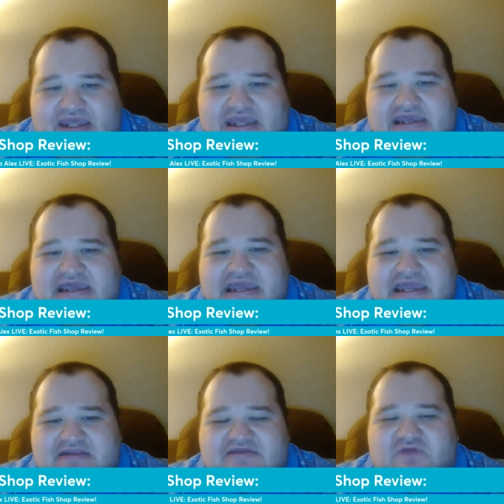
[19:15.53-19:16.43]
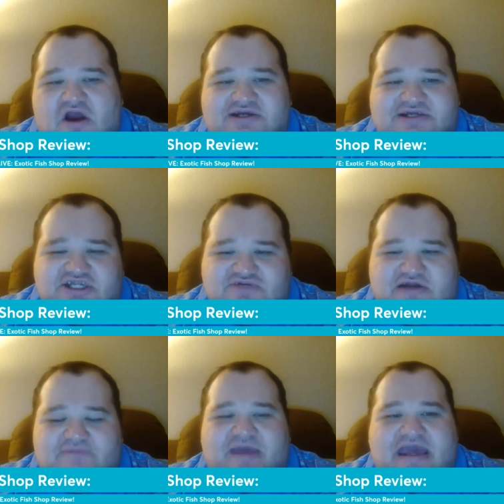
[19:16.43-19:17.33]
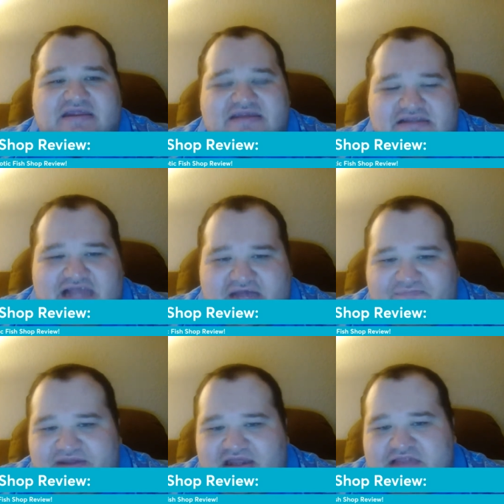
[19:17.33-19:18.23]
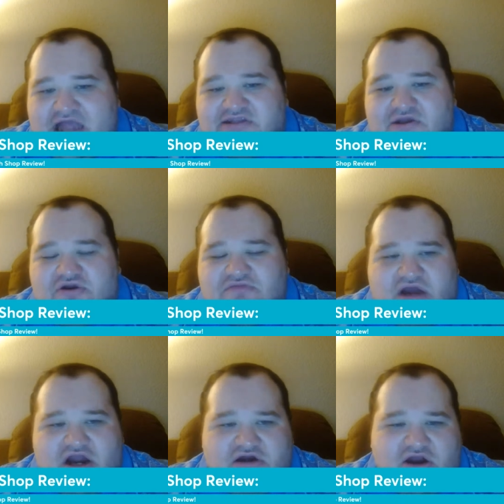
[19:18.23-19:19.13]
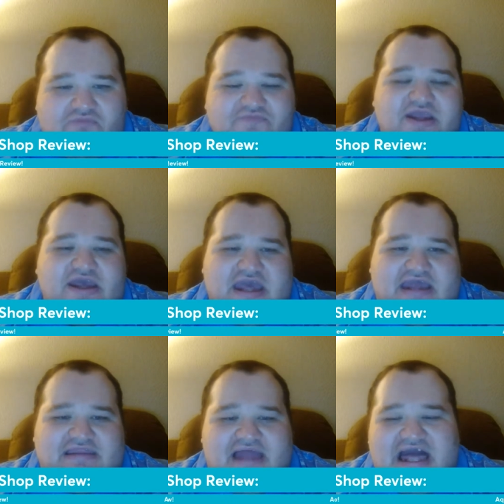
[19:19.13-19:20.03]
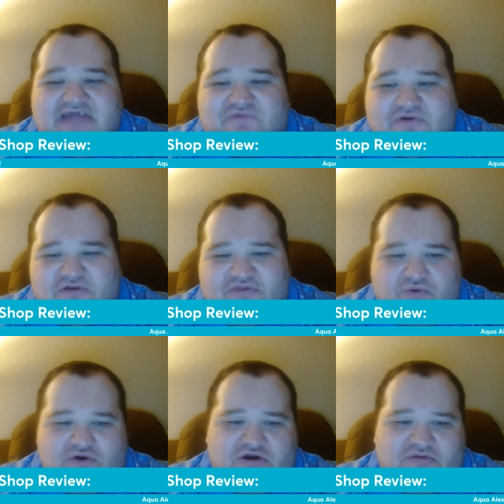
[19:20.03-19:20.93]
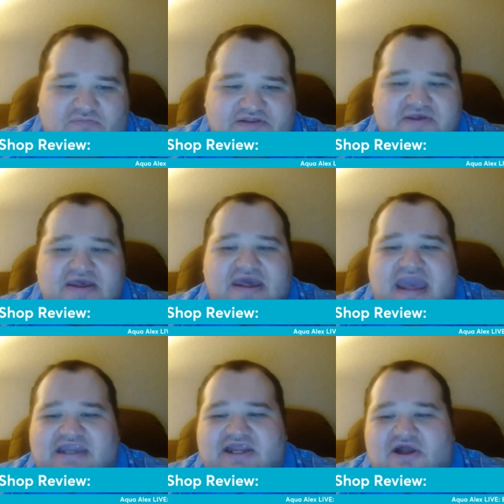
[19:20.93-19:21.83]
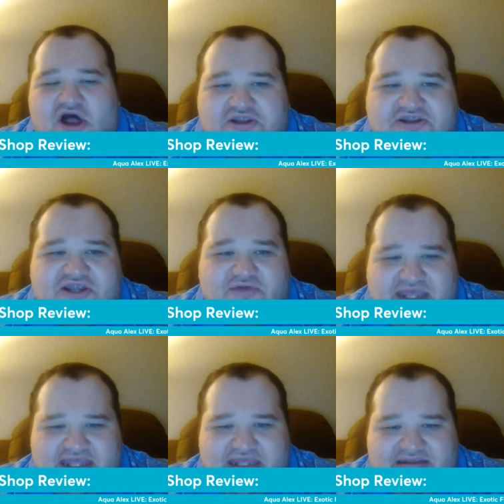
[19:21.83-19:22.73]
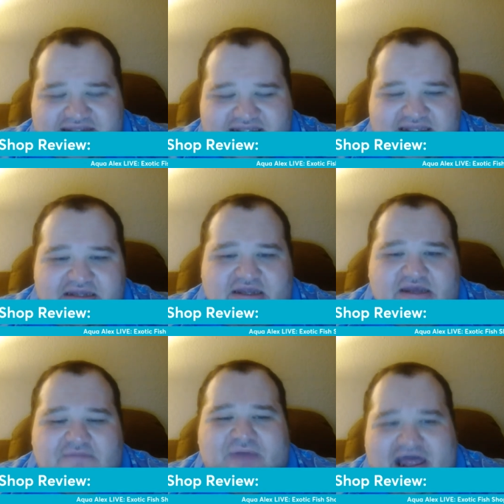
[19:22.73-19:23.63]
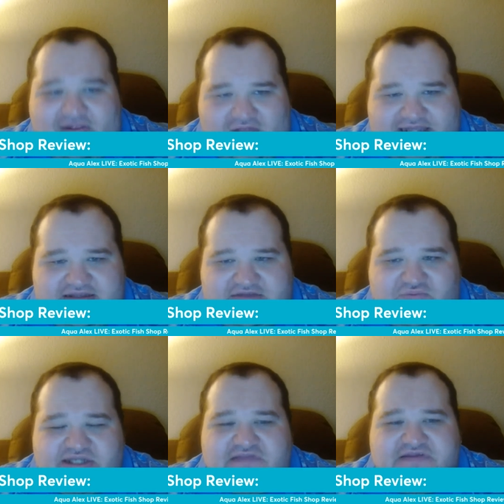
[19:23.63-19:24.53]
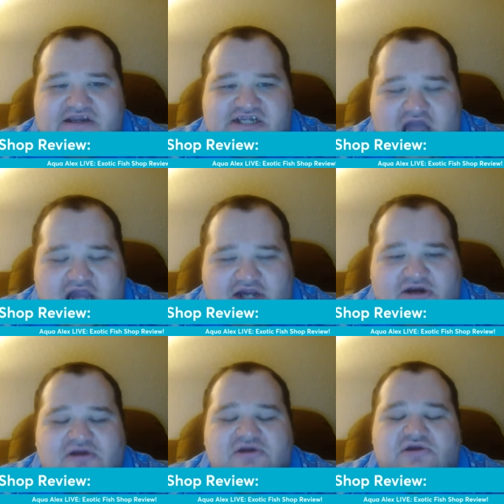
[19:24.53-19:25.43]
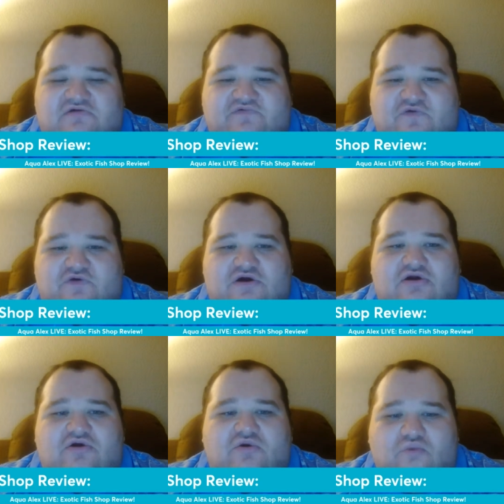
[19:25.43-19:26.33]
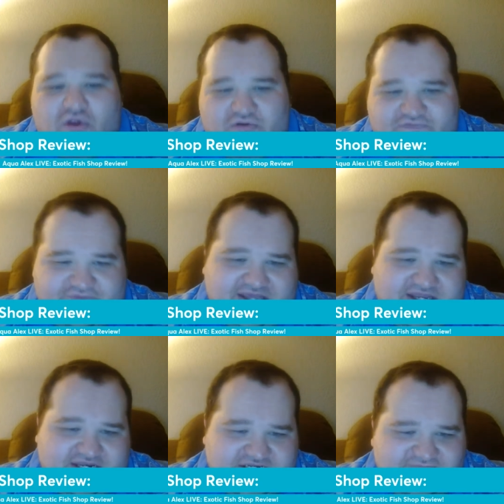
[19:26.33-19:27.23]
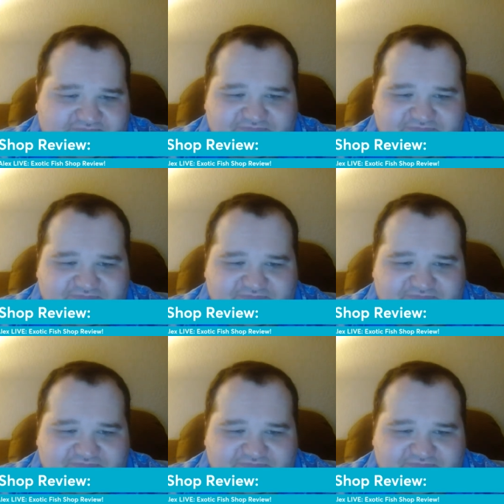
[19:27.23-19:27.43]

He eats market shrimp and tilapia like no tomorrow, and live earthworms, and he also eats pellets, which is a shocker for wolffish.